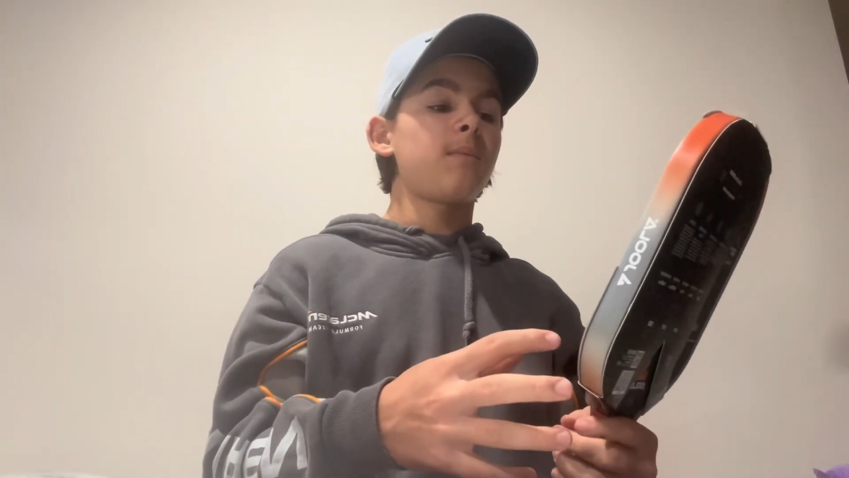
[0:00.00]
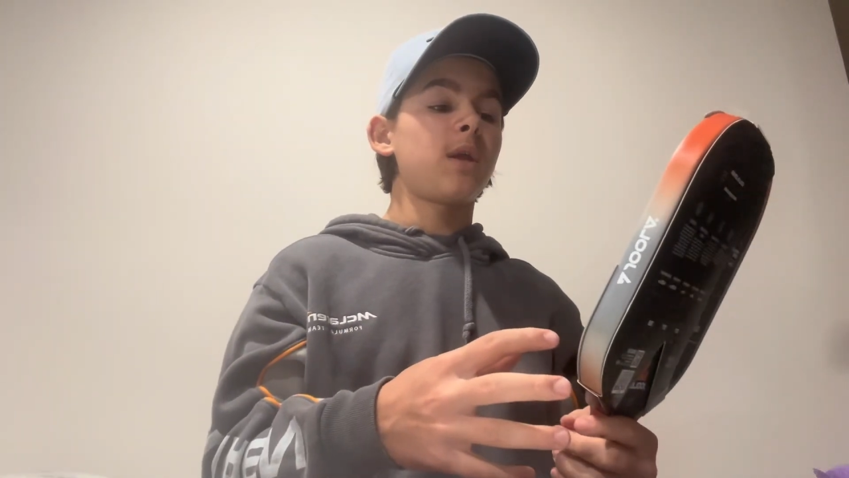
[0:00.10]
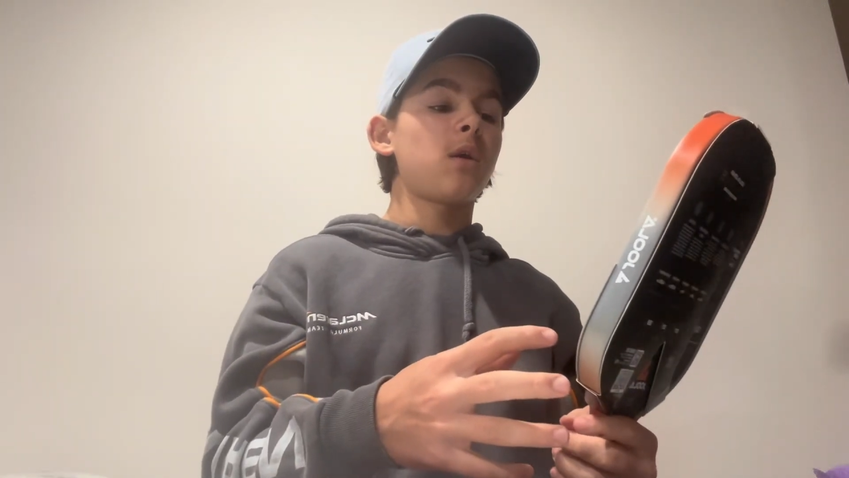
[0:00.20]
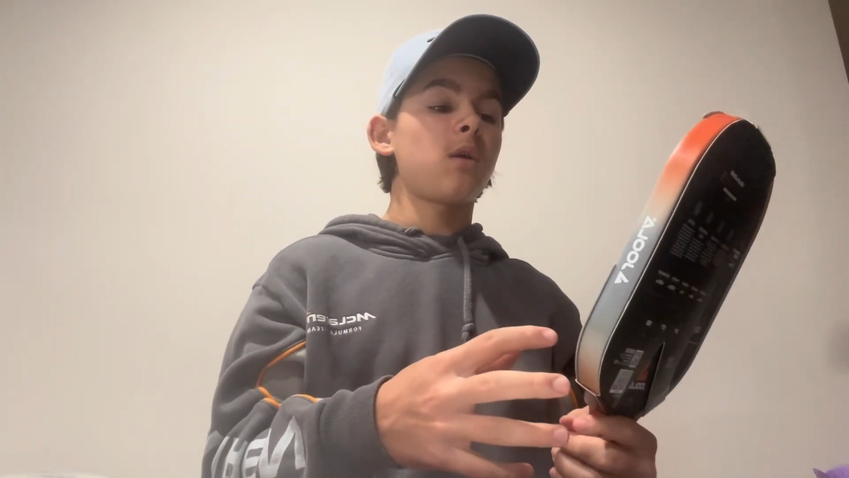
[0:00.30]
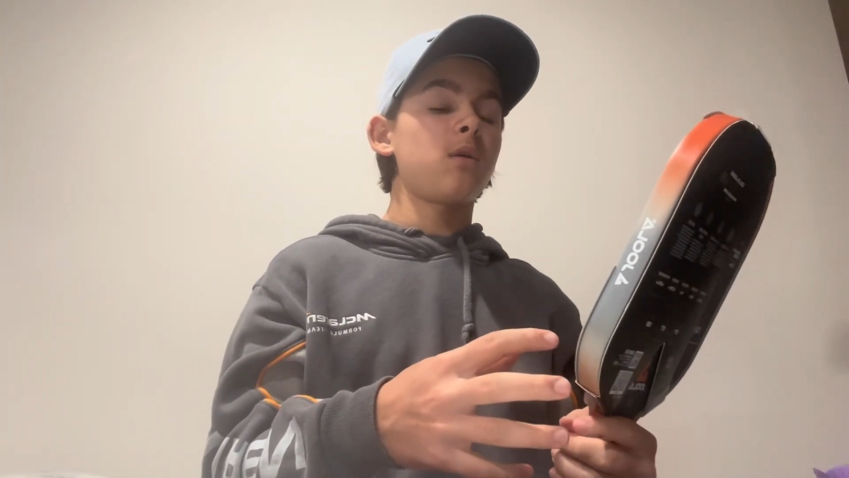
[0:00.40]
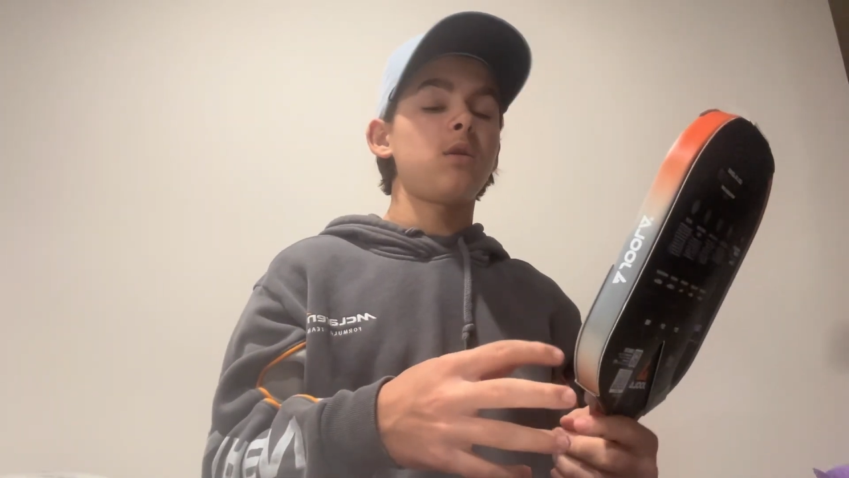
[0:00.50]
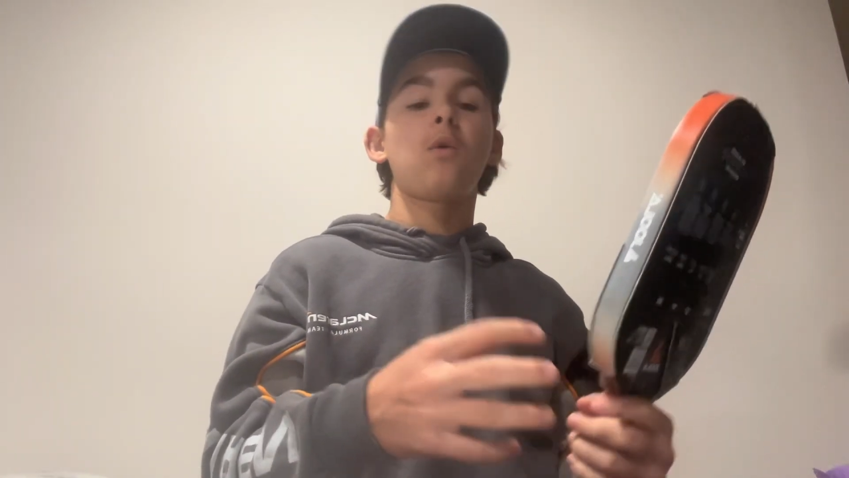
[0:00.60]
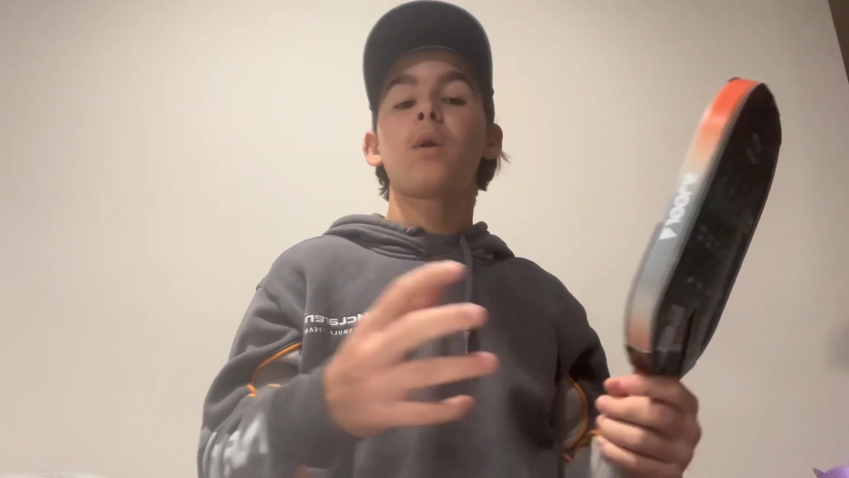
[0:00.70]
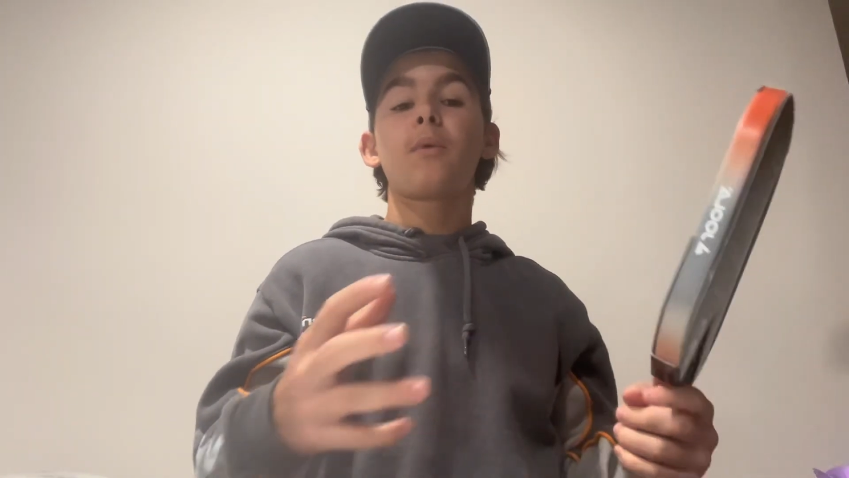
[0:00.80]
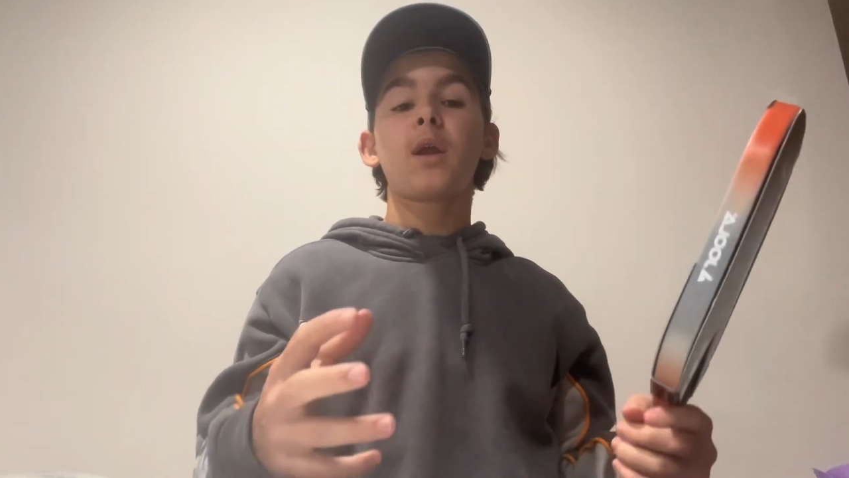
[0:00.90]
because you
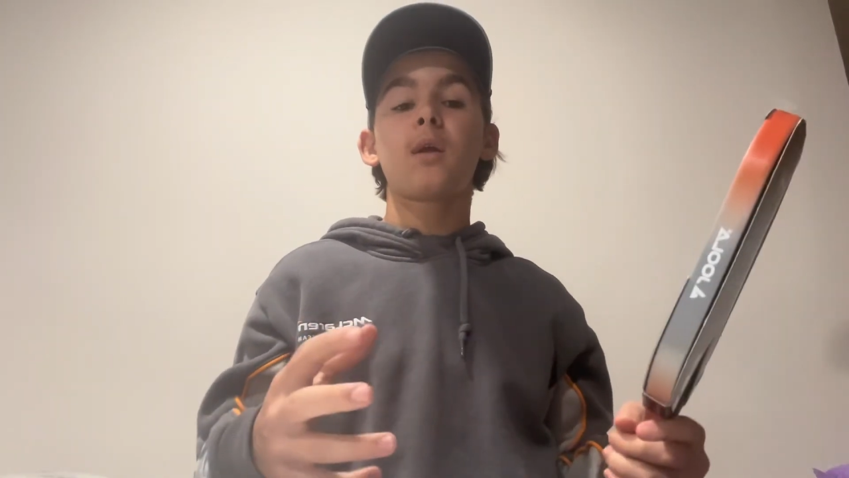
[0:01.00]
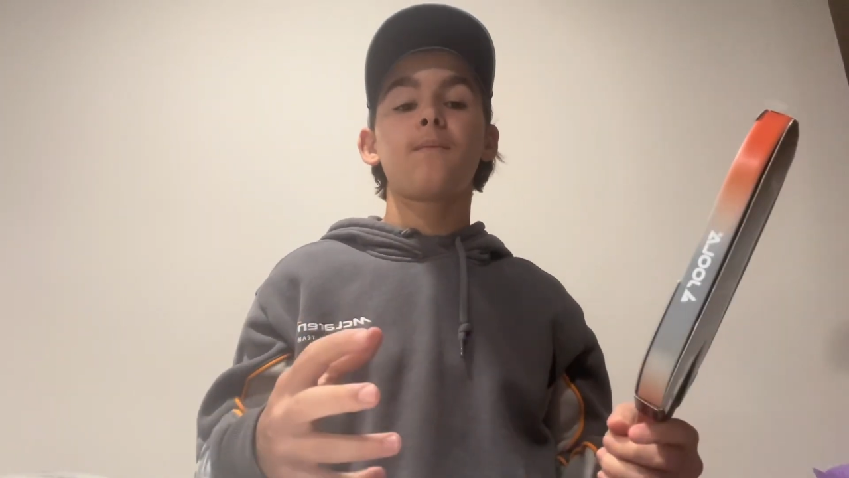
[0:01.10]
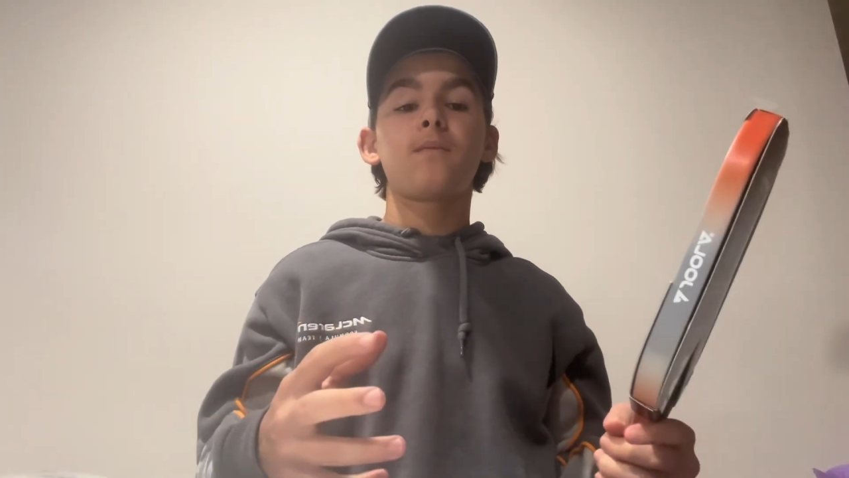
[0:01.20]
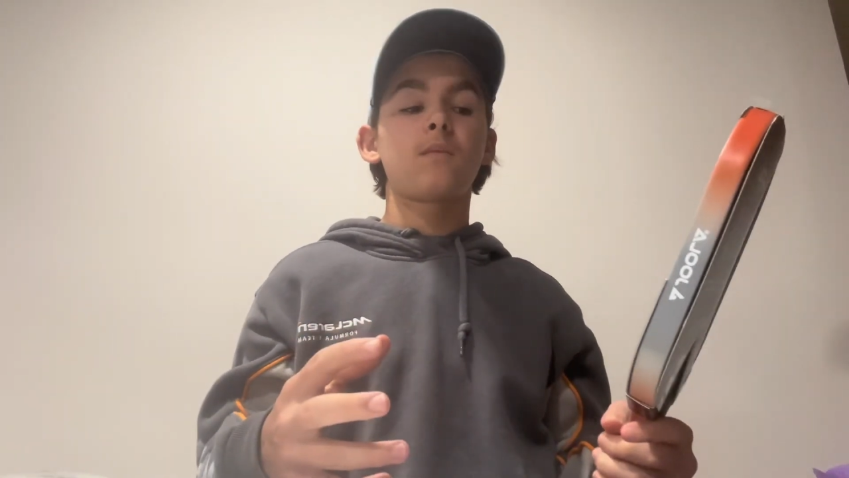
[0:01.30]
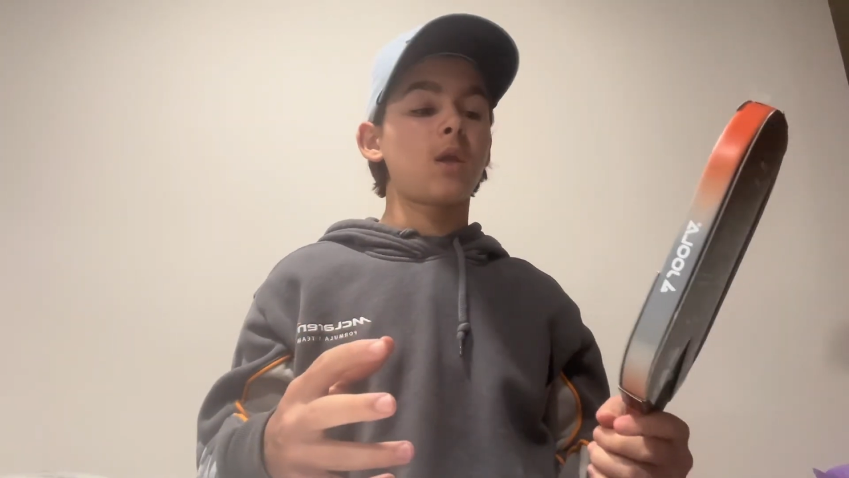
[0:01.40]
don't want to break it,